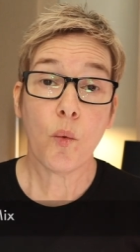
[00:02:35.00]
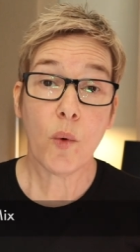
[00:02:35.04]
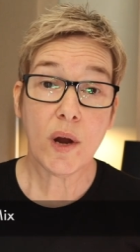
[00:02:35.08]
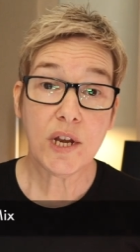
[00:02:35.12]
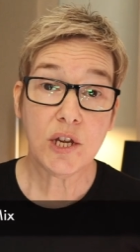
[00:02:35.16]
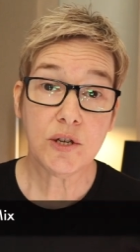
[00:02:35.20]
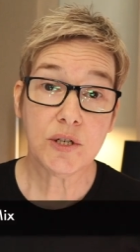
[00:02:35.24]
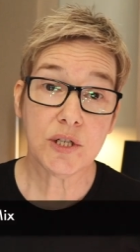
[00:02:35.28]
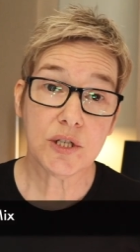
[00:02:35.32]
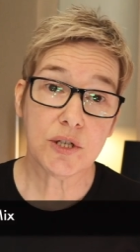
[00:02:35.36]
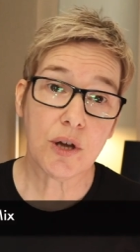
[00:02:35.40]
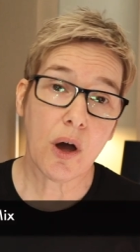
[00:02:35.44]

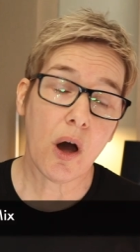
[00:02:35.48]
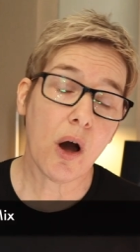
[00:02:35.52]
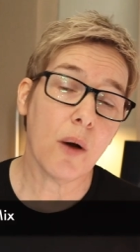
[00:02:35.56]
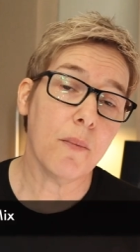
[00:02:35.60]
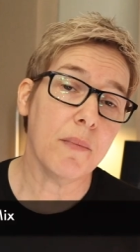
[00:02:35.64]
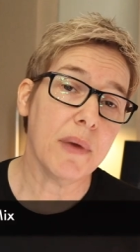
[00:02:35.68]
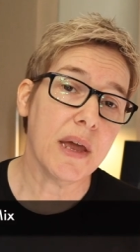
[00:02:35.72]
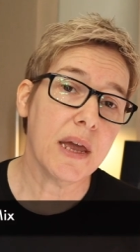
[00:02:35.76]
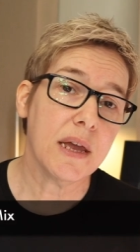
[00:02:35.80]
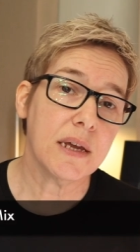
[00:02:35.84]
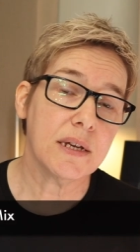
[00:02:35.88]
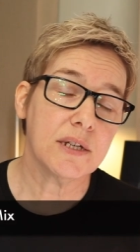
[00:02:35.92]
When you start a
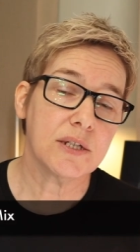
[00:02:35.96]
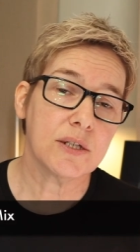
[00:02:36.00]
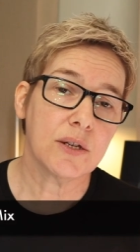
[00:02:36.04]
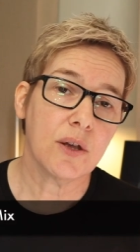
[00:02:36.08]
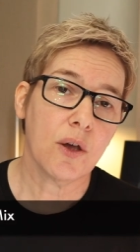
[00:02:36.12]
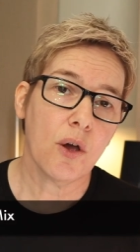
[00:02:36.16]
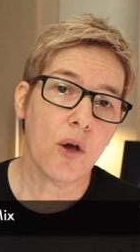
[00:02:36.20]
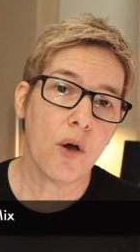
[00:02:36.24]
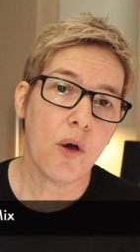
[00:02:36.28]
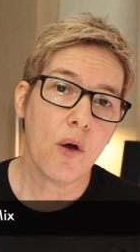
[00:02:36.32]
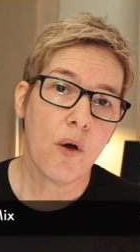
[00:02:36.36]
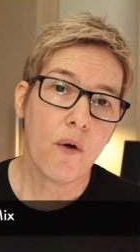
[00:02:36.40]
mix,
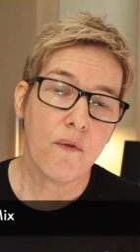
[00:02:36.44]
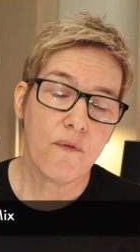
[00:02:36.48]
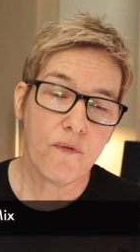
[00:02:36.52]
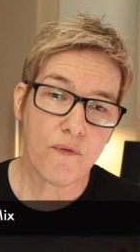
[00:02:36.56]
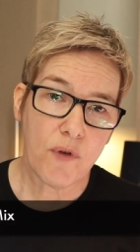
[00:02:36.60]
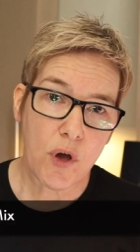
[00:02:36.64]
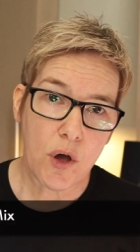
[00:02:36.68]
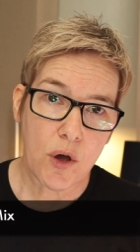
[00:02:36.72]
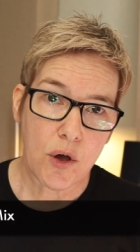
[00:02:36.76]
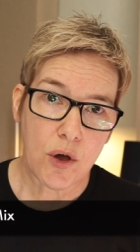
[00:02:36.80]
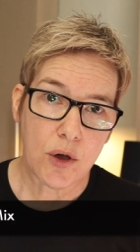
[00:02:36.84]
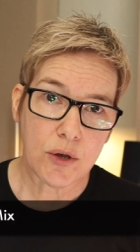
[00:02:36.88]

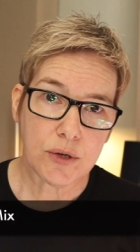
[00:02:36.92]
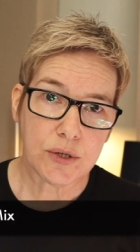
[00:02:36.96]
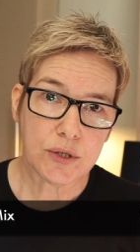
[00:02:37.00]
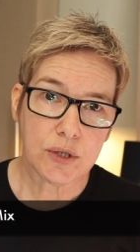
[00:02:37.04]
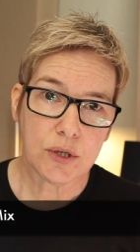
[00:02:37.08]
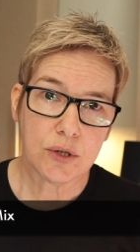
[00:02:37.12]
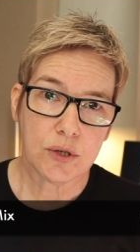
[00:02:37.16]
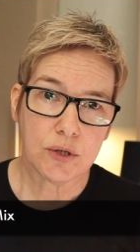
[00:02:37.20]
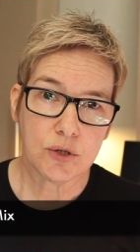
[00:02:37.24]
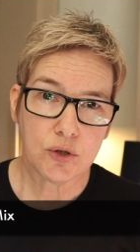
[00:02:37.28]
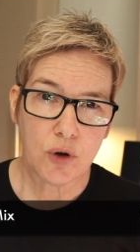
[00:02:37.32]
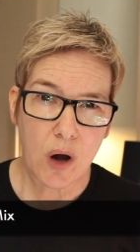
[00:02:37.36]

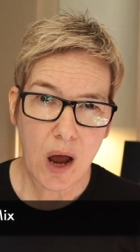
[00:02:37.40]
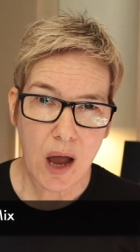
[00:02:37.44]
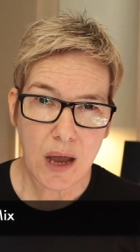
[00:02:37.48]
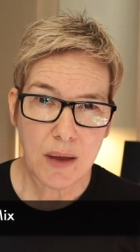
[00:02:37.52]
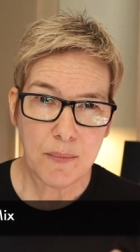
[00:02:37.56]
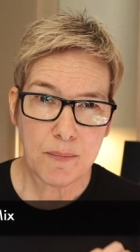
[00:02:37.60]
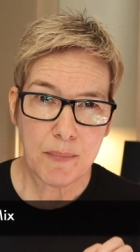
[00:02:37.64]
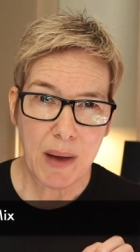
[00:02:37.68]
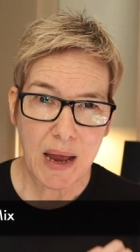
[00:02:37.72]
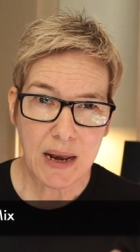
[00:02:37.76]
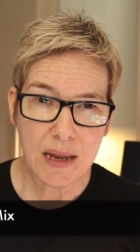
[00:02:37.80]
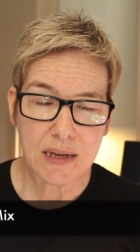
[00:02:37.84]
first
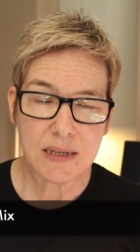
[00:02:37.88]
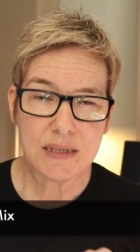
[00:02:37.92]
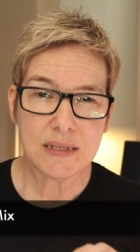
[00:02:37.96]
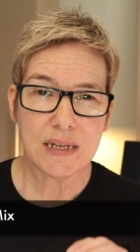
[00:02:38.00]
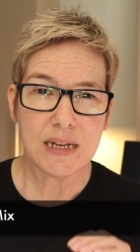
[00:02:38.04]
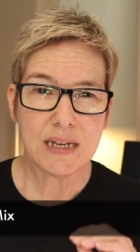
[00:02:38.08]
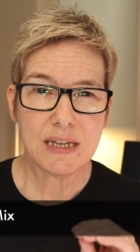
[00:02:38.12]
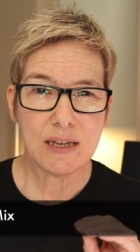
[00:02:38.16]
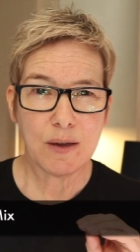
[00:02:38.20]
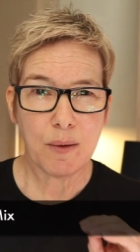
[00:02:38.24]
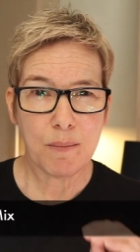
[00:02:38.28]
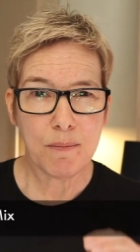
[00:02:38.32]
try
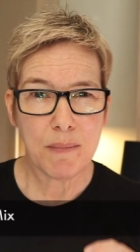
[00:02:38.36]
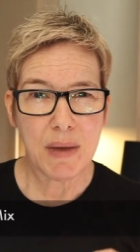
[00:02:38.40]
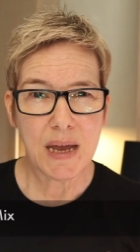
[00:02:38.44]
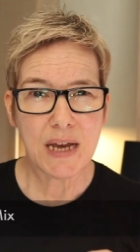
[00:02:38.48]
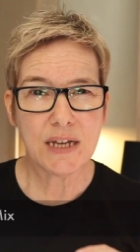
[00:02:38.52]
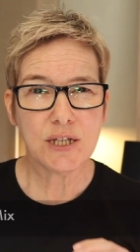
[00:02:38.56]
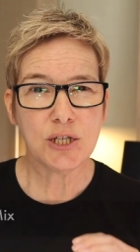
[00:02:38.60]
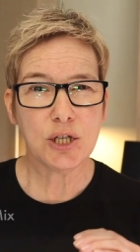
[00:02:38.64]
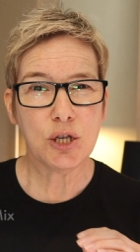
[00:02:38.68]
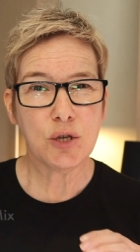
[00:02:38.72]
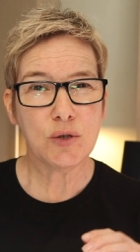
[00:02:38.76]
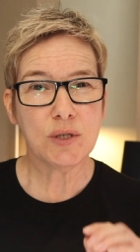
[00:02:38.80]
balancing your
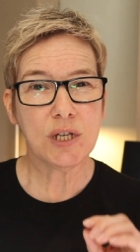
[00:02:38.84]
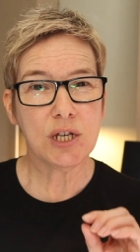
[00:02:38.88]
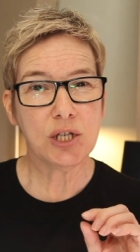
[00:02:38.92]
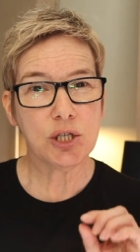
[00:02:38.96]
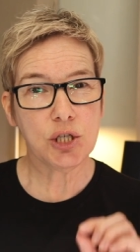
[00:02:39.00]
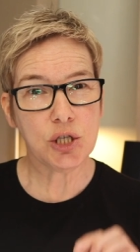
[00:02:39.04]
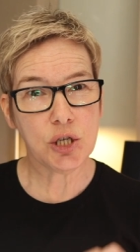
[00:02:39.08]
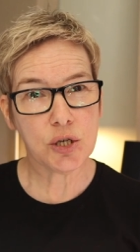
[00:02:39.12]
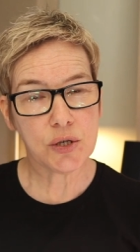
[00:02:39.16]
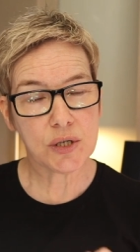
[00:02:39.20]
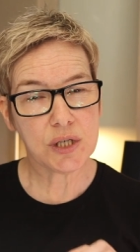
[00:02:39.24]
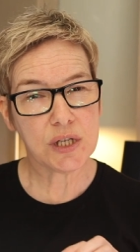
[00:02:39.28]
mix
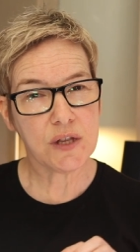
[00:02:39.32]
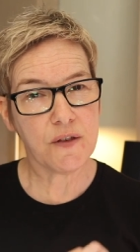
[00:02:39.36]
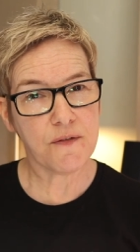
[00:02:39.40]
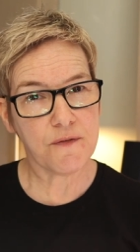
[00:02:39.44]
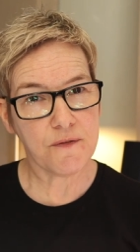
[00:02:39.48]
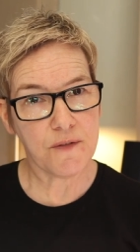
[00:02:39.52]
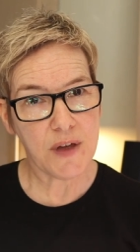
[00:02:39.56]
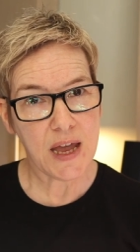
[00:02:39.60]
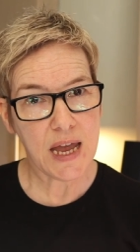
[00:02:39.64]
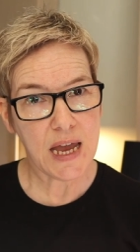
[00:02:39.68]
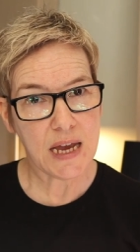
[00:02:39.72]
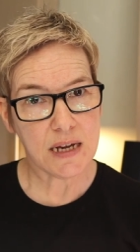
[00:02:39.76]
using just the
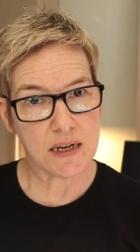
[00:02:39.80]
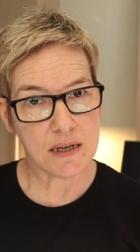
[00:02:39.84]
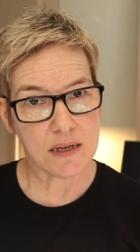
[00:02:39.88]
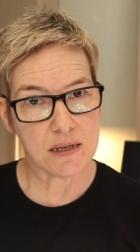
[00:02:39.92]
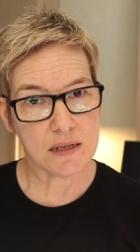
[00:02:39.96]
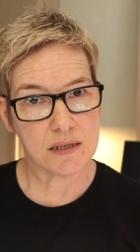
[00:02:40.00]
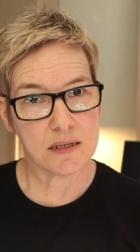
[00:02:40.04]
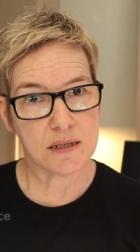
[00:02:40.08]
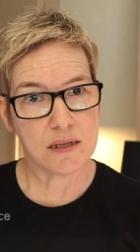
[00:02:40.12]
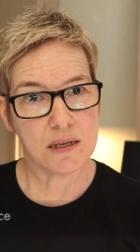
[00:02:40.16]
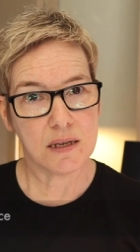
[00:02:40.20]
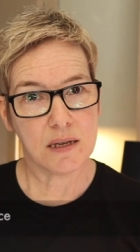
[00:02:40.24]

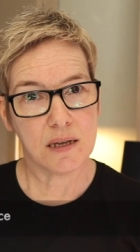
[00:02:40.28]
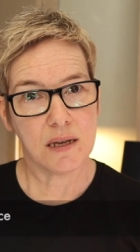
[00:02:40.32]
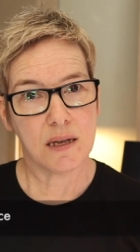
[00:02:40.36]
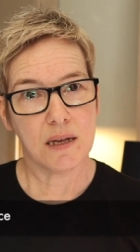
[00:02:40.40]
faders